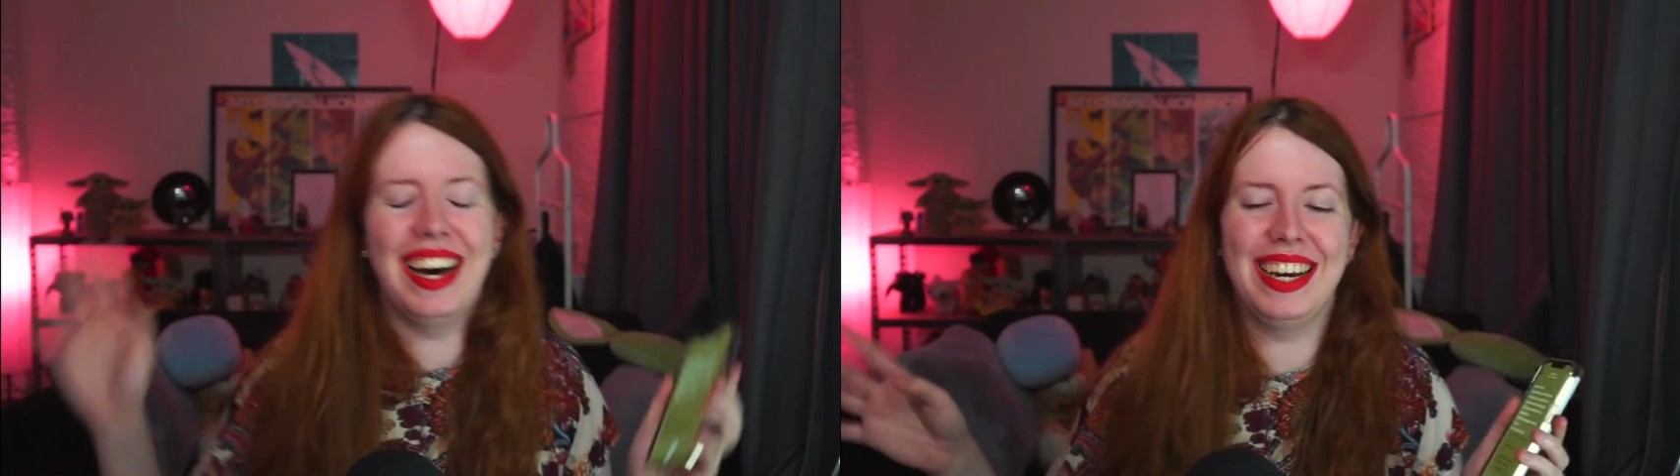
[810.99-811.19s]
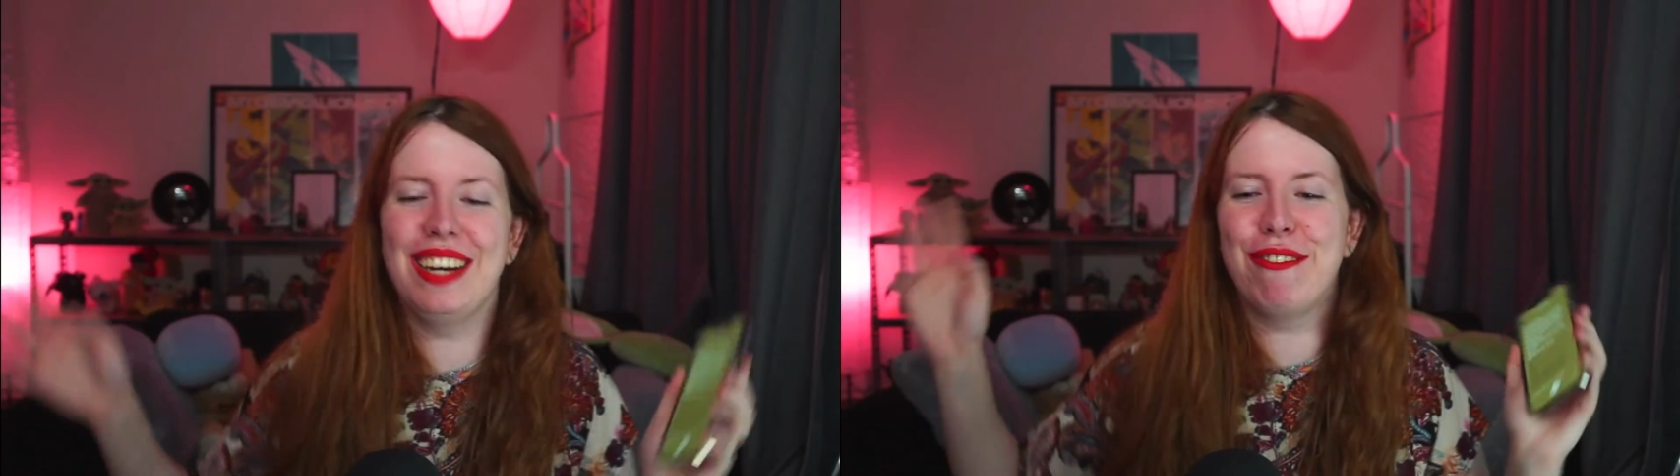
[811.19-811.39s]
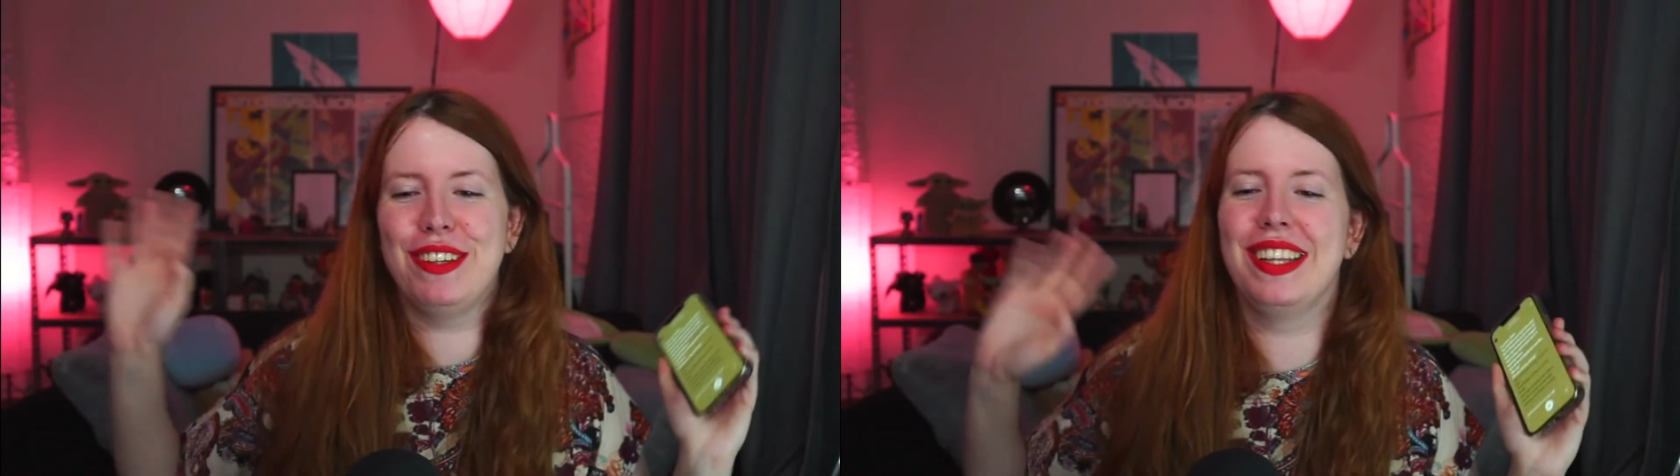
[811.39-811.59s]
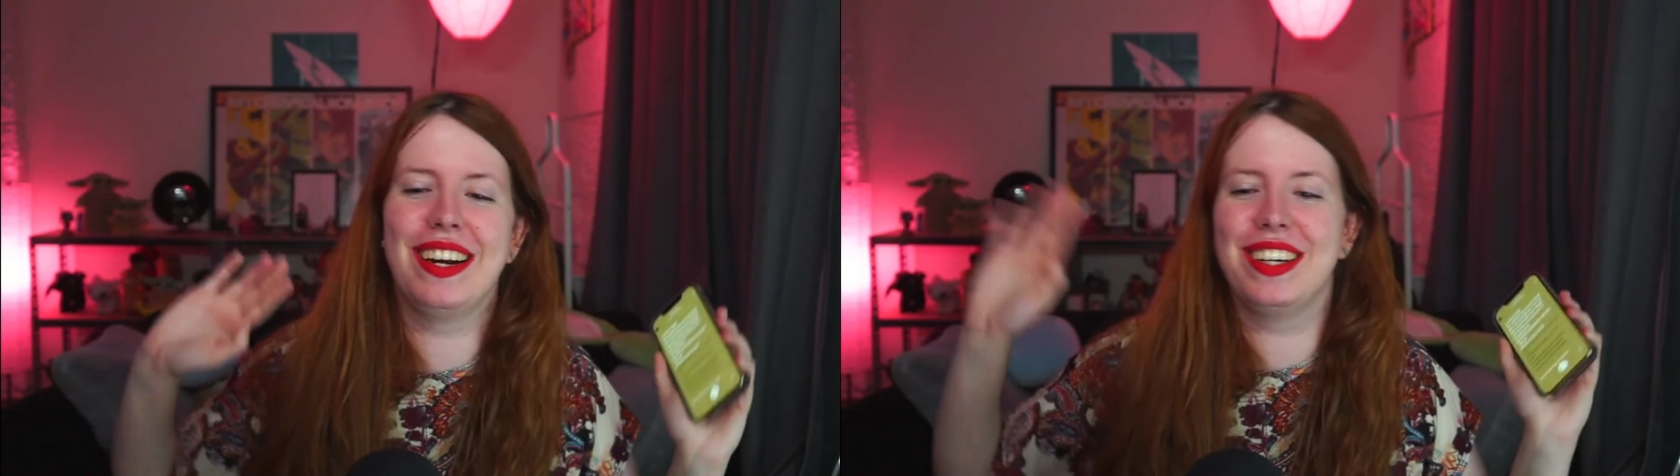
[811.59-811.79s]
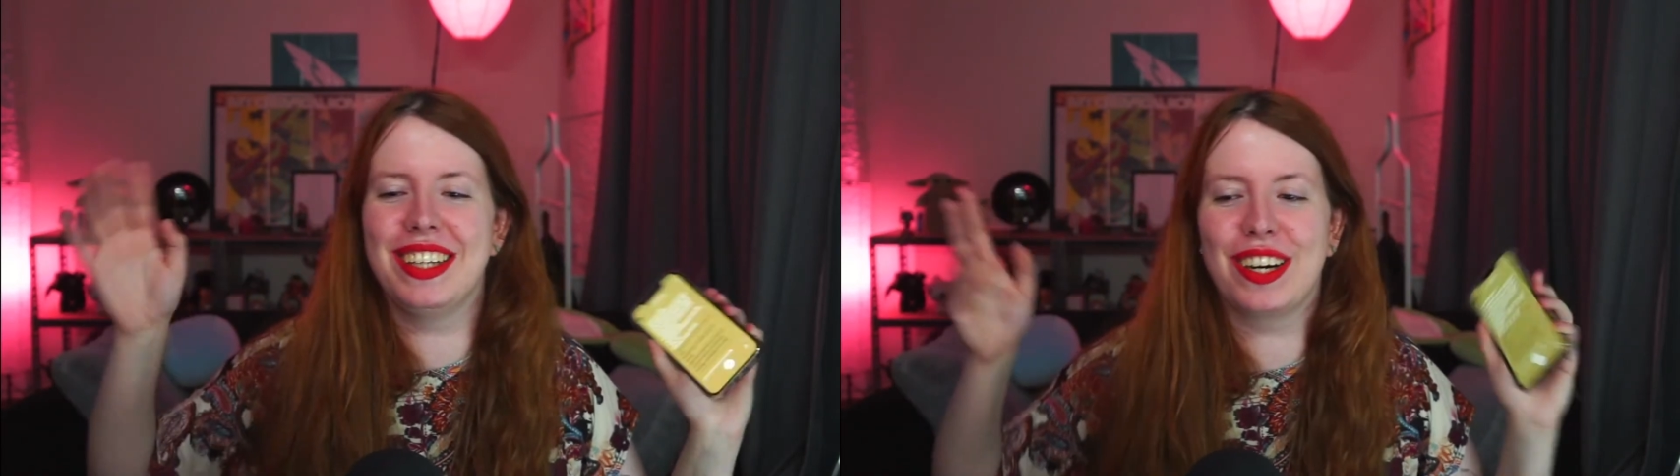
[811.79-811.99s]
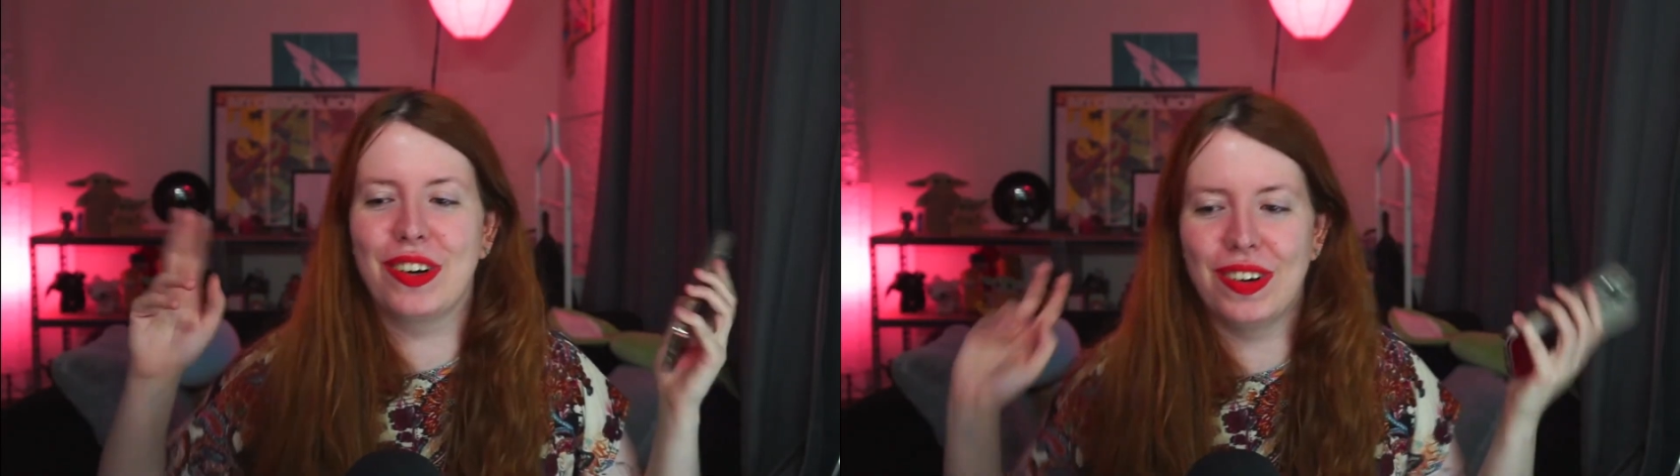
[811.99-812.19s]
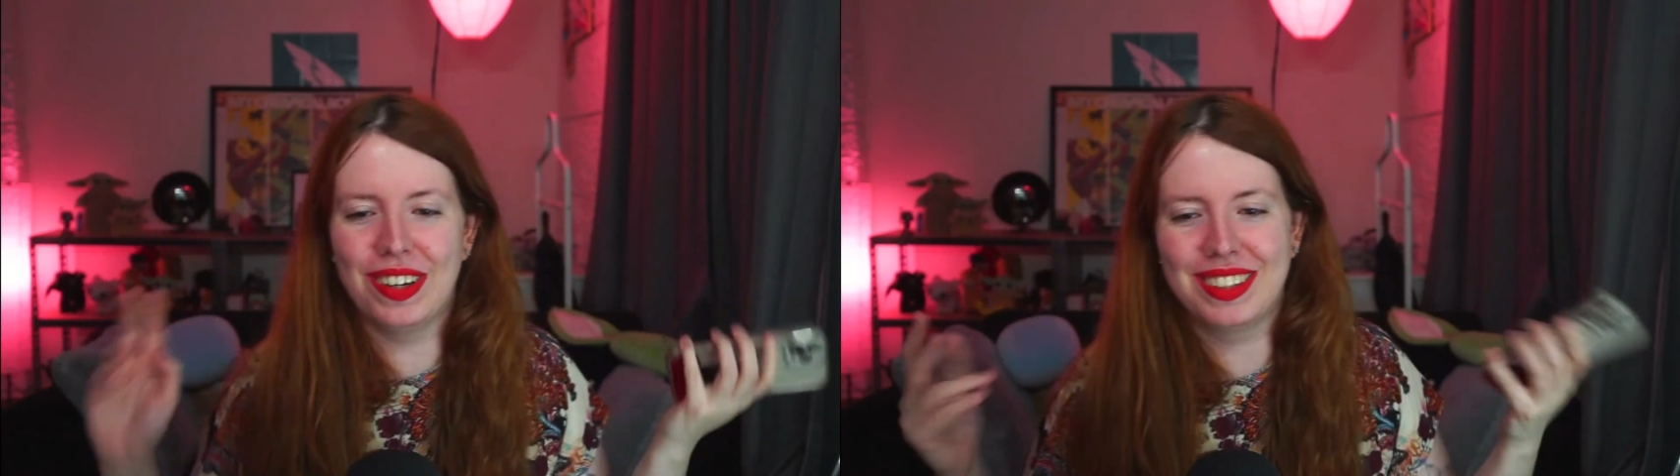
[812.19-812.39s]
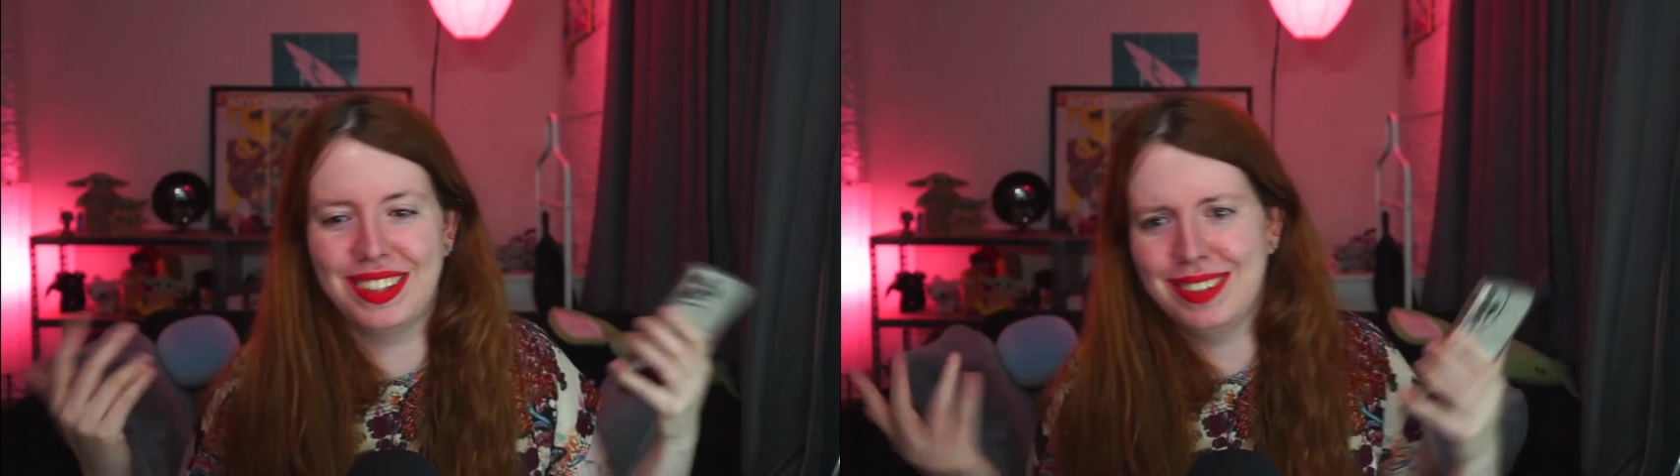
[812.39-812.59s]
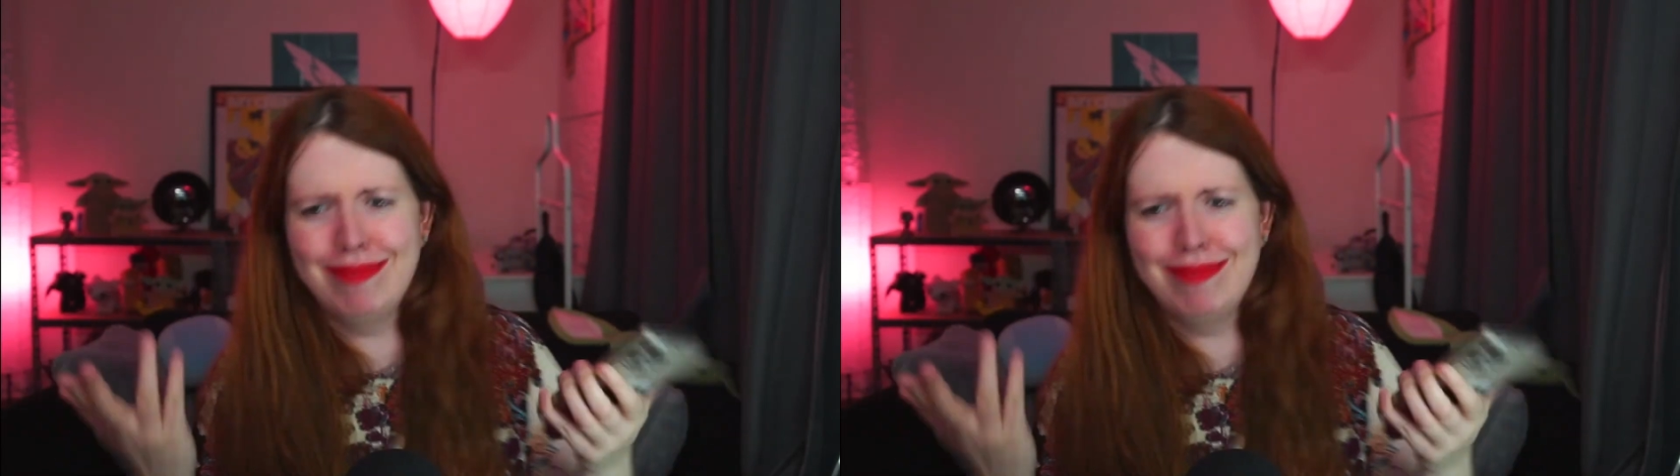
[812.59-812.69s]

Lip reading: if they're in a cult.